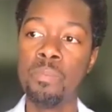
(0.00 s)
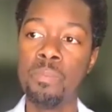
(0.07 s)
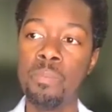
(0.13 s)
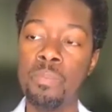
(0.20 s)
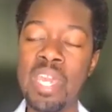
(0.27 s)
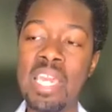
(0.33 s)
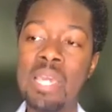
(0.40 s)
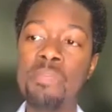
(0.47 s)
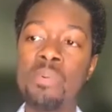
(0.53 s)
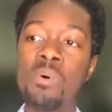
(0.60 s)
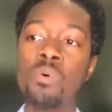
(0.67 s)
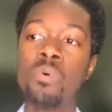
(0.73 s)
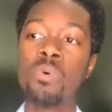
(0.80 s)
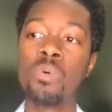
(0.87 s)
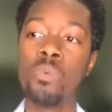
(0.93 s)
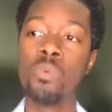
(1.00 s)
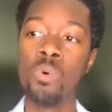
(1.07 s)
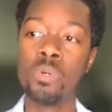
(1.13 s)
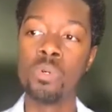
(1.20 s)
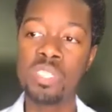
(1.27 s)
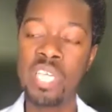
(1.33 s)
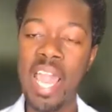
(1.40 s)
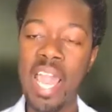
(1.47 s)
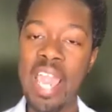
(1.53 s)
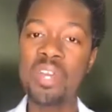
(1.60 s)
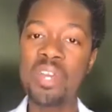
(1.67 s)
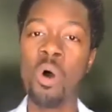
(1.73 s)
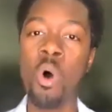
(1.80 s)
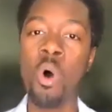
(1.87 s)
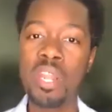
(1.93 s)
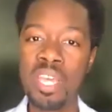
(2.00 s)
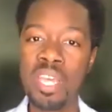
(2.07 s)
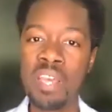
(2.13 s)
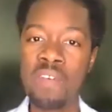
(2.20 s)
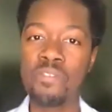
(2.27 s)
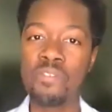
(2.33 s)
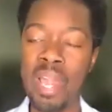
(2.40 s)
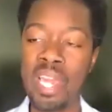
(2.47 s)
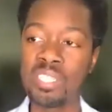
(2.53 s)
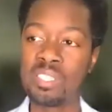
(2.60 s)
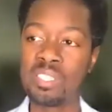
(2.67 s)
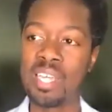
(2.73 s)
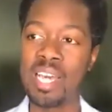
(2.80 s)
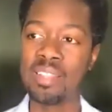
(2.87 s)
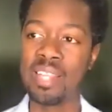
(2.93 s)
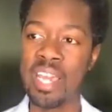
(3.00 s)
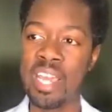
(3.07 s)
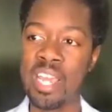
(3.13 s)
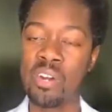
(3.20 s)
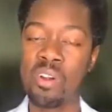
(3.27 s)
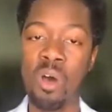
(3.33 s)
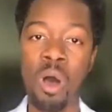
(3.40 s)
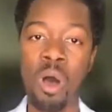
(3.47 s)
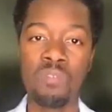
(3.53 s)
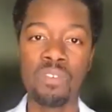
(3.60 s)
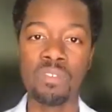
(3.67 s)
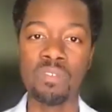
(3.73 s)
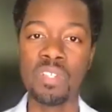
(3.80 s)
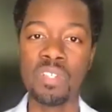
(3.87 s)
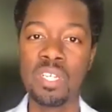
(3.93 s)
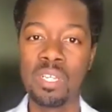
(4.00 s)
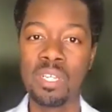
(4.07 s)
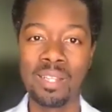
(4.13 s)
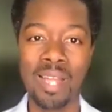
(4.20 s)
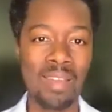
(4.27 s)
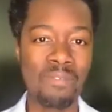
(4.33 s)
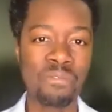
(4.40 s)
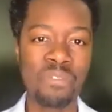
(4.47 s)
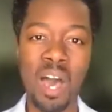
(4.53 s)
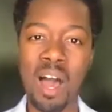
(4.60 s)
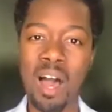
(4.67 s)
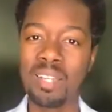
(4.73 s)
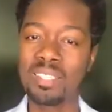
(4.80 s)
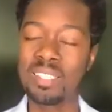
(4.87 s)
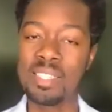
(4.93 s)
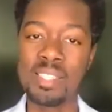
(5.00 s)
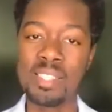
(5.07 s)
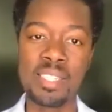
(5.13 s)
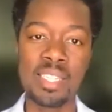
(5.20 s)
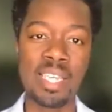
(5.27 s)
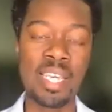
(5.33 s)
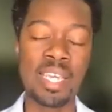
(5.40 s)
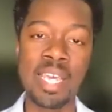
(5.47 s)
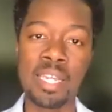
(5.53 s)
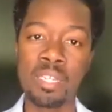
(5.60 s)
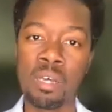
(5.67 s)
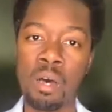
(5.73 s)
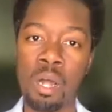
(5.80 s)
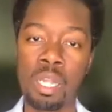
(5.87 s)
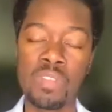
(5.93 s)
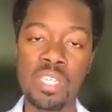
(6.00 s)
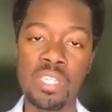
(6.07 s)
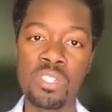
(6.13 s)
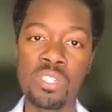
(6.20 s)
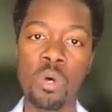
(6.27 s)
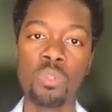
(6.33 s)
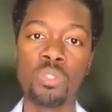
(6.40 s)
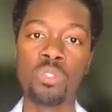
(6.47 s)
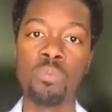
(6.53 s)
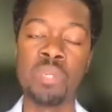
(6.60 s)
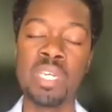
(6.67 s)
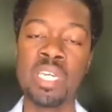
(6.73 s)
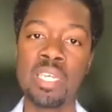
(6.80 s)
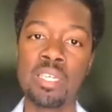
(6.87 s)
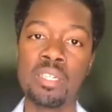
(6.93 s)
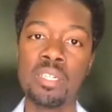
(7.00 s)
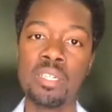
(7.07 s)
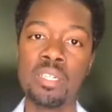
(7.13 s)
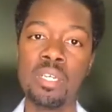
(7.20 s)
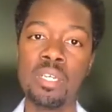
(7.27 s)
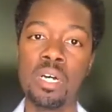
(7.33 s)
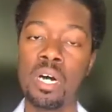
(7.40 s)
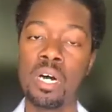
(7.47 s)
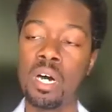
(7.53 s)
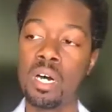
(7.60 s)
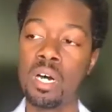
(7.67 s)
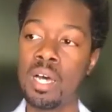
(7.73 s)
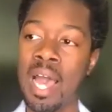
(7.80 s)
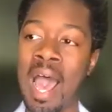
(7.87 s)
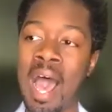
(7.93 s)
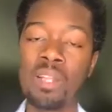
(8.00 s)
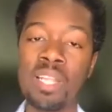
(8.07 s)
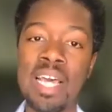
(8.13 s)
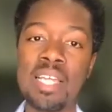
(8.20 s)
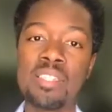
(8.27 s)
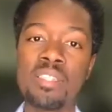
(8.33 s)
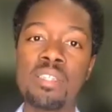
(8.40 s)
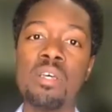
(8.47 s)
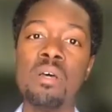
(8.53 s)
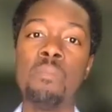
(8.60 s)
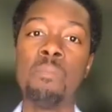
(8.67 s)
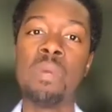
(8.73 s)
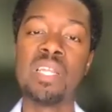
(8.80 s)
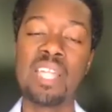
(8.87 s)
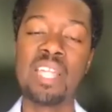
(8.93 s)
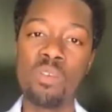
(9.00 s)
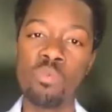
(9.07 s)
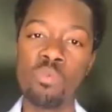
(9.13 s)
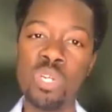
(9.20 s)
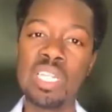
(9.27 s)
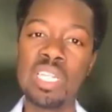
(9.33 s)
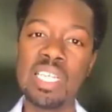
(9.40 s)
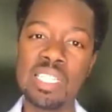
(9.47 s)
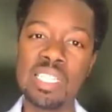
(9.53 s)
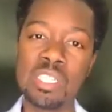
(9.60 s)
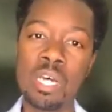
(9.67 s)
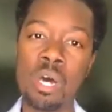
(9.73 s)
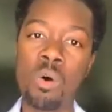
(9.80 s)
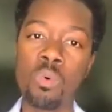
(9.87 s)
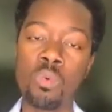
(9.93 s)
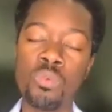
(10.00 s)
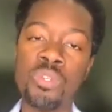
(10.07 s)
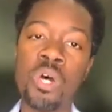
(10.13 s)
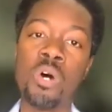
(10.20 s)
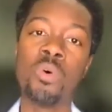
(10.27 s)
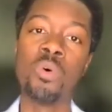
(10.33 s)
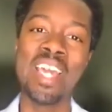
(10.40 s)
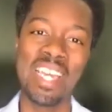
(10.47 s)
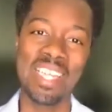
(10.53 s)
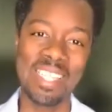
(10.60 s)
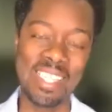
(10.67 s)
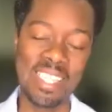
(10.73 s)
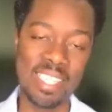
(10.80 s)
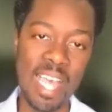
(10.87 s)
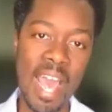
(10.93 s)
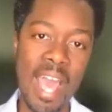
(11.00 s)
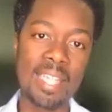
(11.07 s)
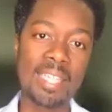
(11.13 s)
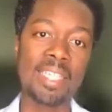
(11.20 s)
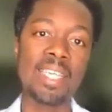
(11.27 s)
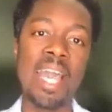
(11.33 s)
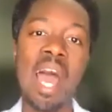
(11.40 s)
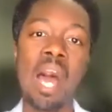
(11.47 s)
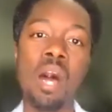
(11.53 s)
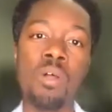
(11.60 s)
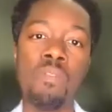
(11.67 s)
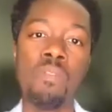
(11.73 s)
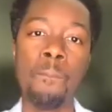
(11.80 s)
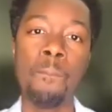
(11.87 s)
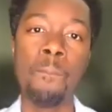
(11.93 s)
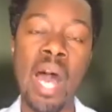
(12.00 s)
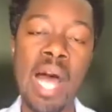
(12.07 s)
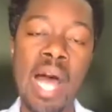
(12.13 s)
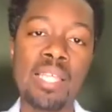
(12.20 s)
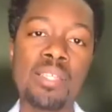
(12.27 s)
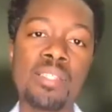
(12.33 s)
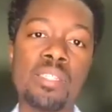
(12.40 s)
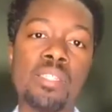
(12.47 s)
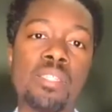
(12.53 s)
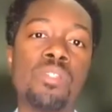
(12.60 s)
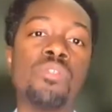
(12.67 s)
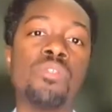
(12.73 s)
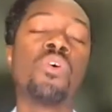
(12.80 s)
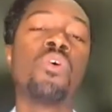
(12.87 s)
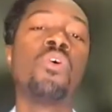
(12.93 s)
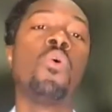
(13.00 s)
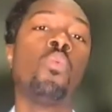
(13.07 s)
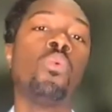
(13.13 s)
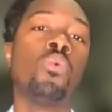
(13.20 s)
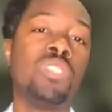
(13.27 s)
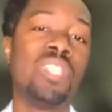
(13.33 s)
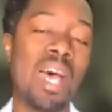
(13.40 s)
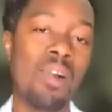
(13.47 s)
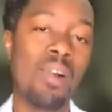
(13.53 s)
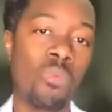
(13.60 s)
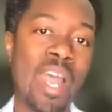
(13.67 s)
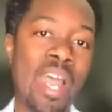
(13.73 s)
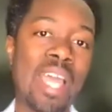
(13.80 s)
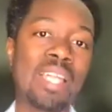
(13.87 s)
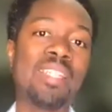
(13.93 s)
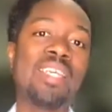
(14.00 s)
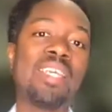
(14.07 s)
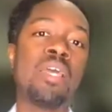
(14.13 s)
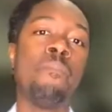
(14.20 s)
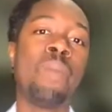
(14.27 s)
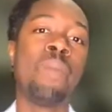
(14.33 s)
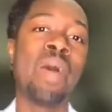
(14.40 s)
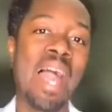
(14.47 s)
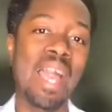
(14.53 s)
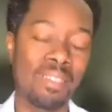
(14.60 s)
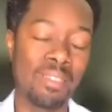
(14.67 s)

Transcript: people will take on information that they hear off of like Fox and C N N and all of these social media uh, outlets, but they really don't know exactly how the policies will directly impact